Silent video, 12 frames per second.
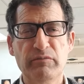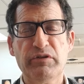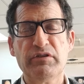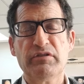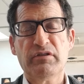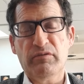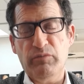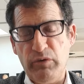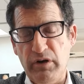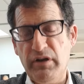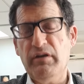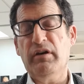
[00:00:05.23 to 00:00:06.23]
Does
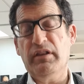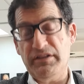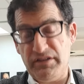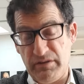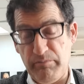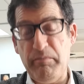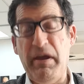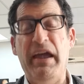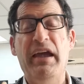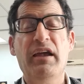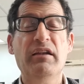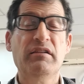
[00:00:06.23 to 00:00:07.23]
one, or at least a
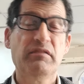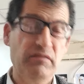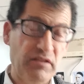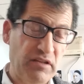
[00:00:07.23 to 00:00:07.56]
man,